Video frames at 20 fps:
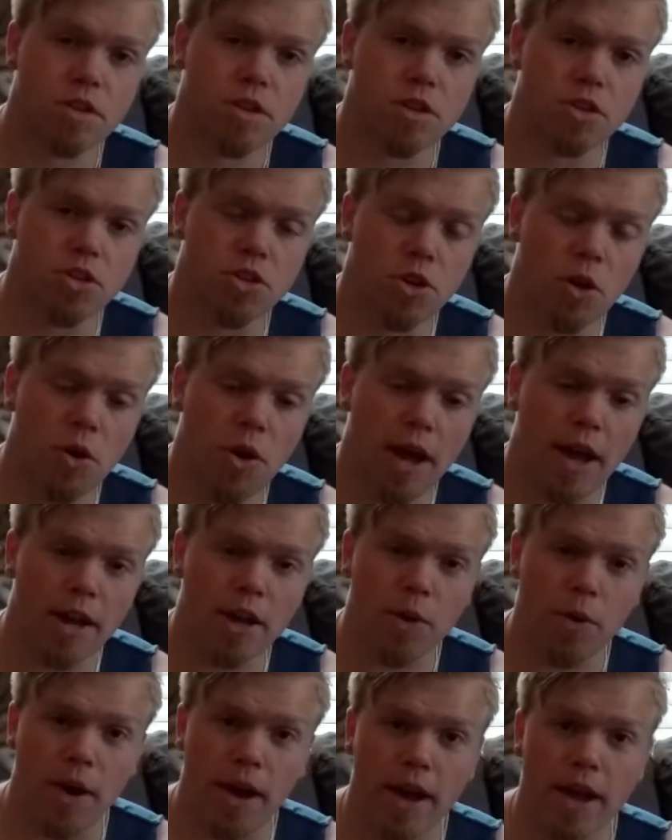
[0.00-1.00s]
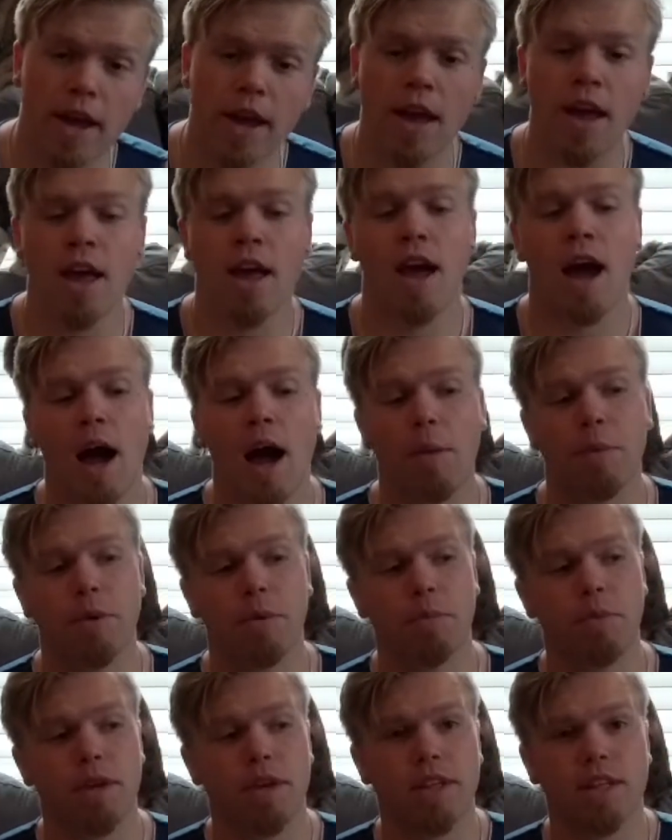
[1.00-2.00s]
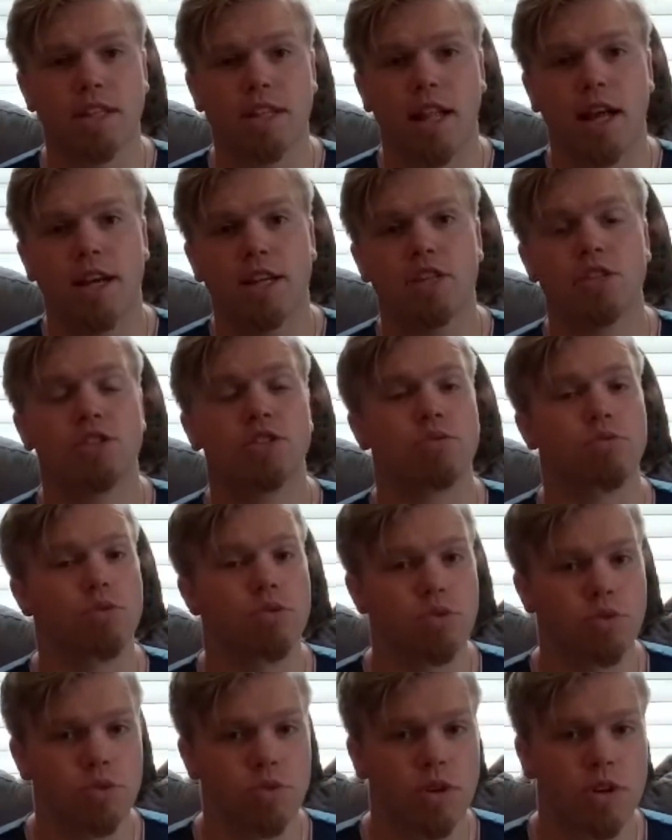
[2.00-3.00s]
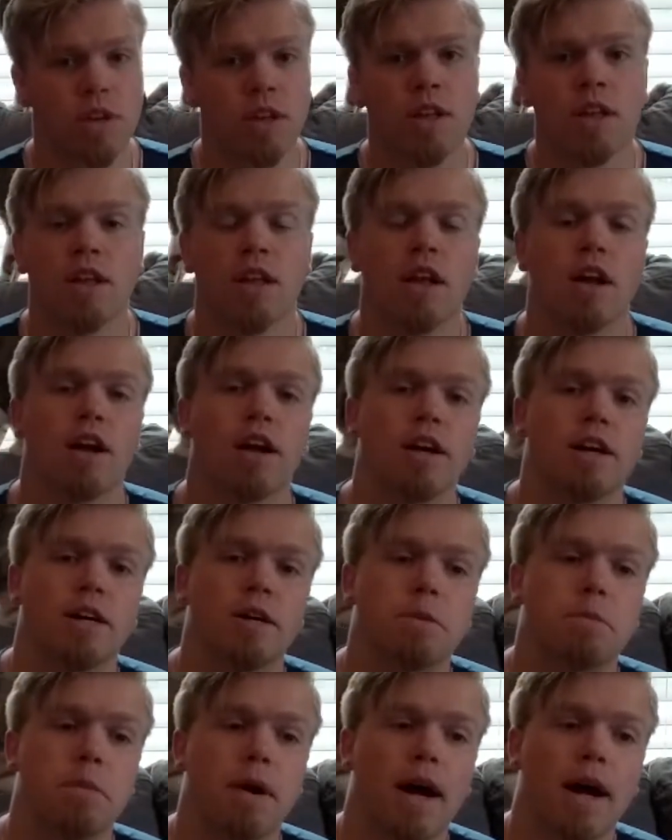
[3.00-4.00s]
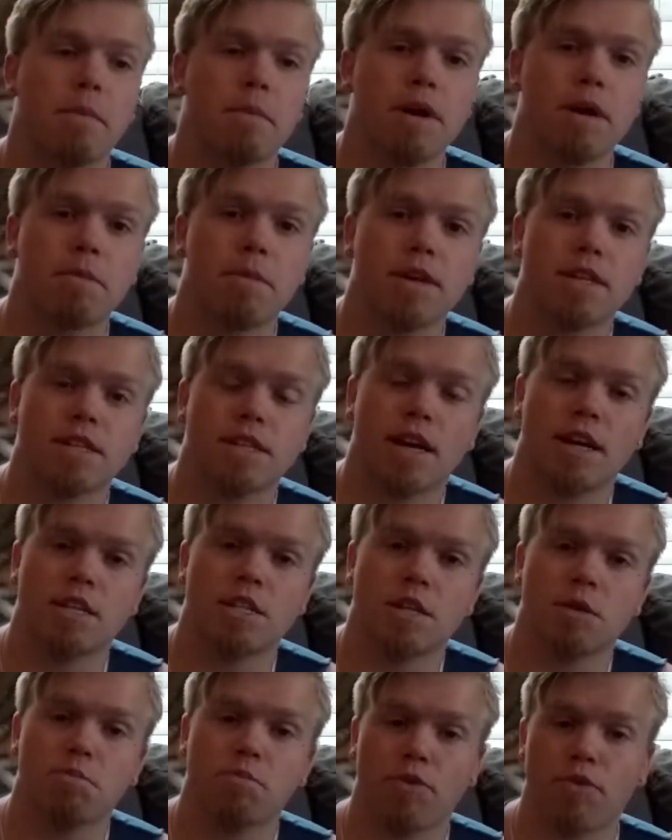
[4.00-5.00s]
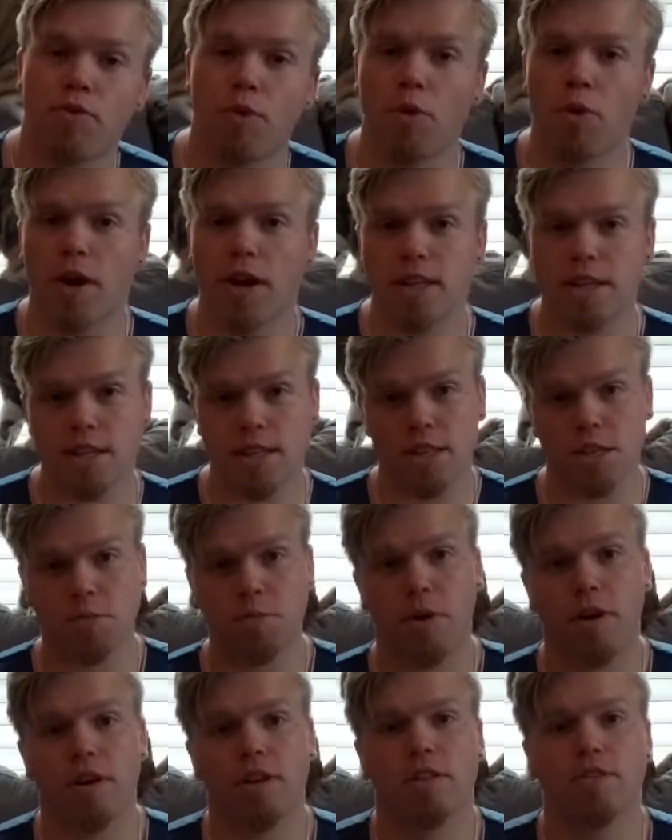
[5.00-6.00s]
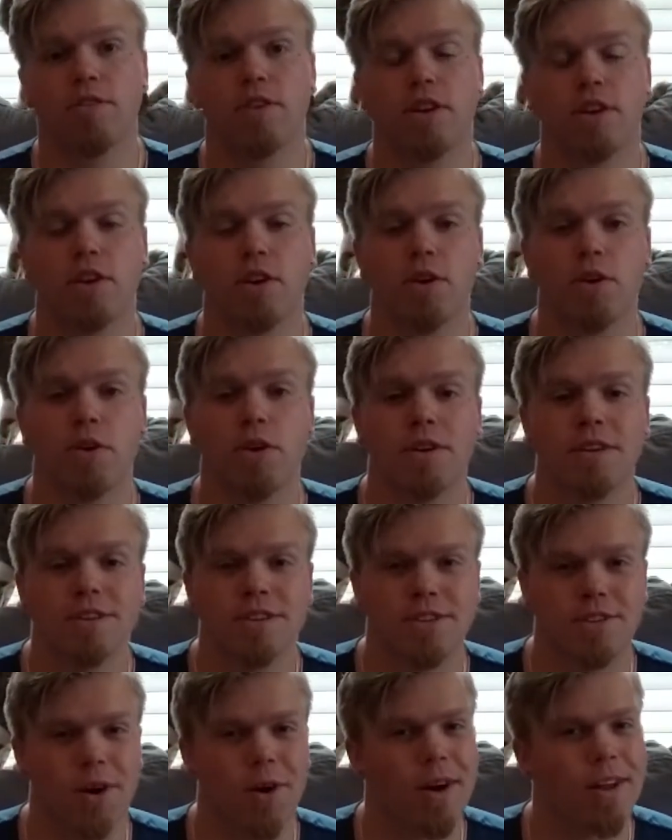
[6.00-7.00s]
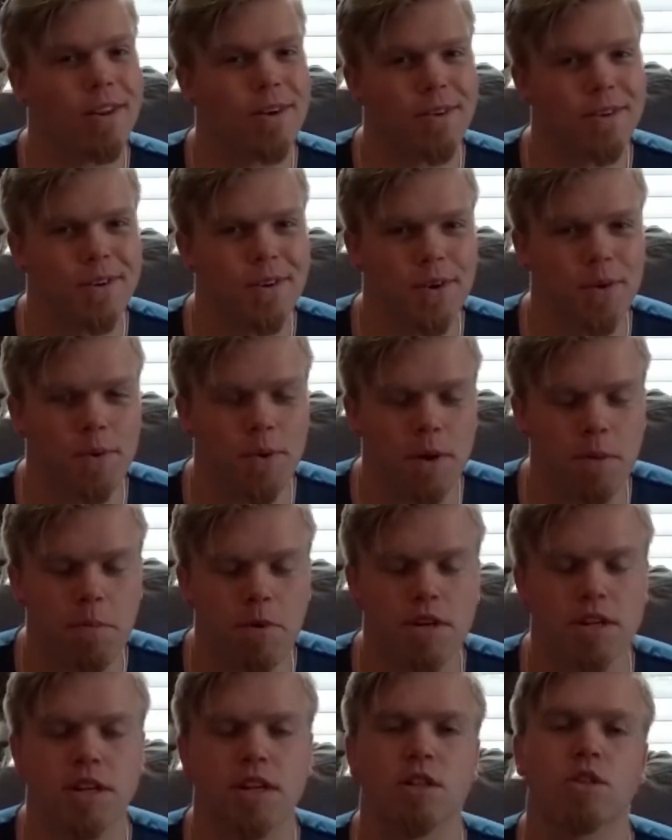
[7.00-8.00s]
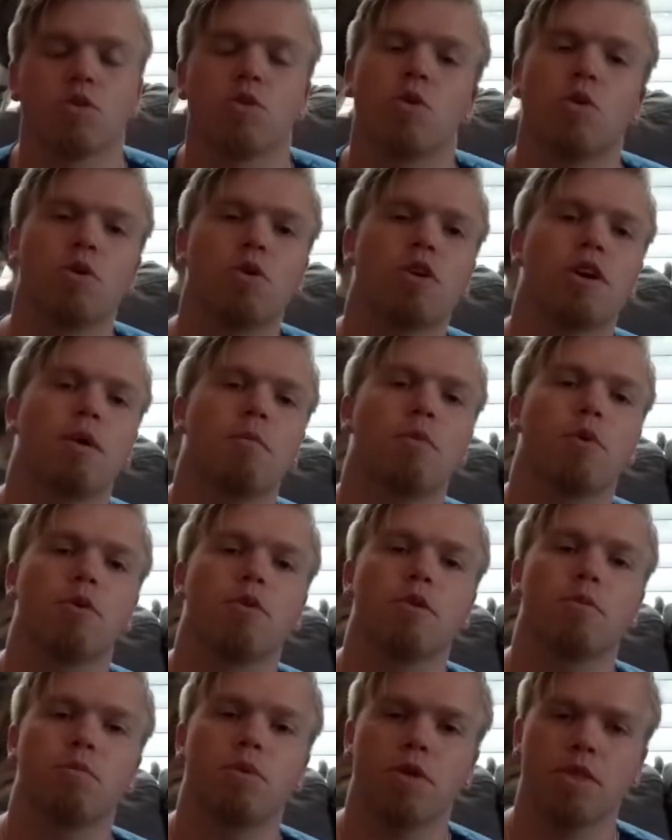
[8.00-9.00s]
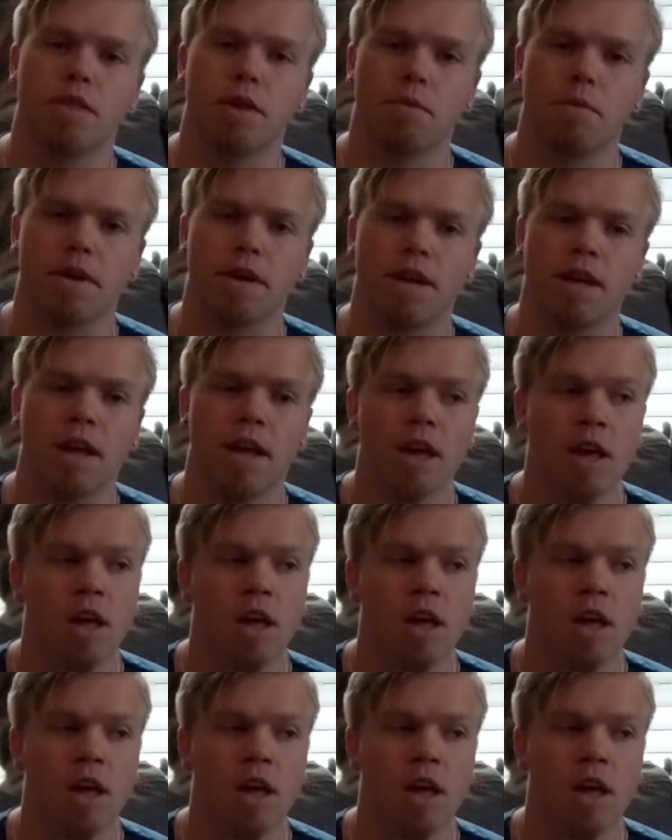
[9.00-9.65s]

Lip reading: So anyway, I'm going to play the slides through. I made my slides up before I did this part of the video, so I don't know what particular order I'm going to put them in.